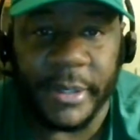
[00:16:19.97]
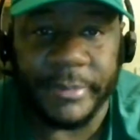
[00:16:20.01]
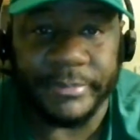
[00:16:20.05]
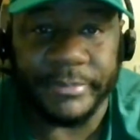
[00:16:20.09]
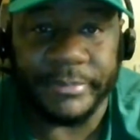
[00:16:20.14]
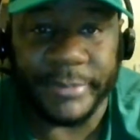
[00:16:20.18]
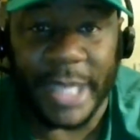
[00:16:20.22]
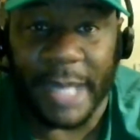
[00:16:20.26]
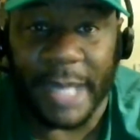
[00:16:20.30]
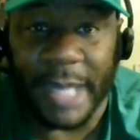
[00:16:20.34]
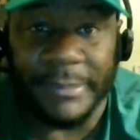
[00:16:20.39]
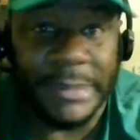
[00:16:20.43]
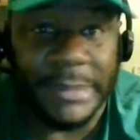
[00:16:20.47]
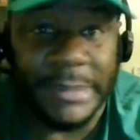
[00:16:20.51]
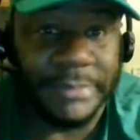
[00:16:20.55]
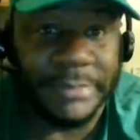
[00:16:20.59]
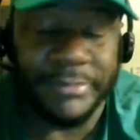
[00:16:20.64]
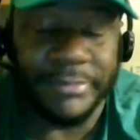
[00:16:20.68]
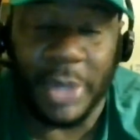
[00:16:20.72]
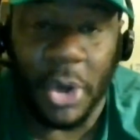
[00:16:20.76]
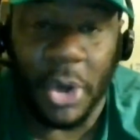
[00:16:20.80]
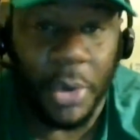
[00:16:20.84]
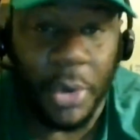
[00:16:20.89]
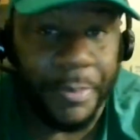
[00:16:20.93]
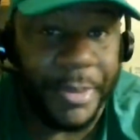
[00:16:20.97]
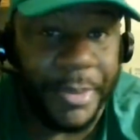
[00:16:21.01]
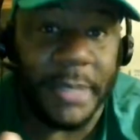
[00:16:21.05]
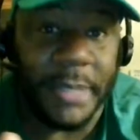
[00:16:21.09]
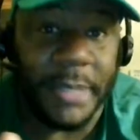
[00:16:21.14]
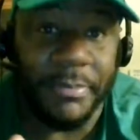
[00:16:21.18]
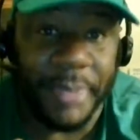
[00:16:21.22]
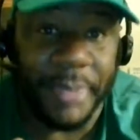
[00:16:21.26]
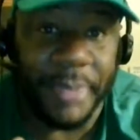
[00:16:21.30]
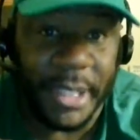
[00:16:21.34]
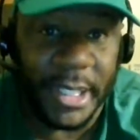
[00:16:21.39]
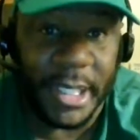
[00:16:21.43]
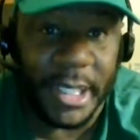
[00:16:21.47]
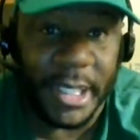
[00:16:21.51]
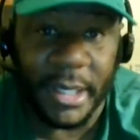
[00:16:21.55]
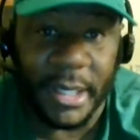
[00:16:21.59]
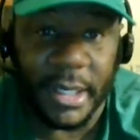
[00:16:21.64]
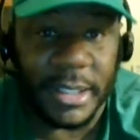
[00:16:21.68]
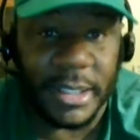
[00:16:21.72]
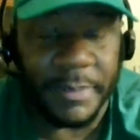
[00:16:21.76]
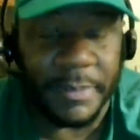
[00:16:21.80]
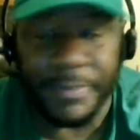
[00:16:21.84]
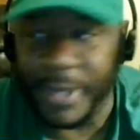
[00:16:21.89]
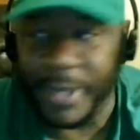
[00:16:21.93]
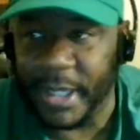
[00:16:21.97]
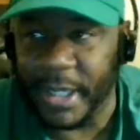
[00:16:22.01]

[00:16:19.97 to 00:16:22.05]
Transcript: I'm hoping to be there,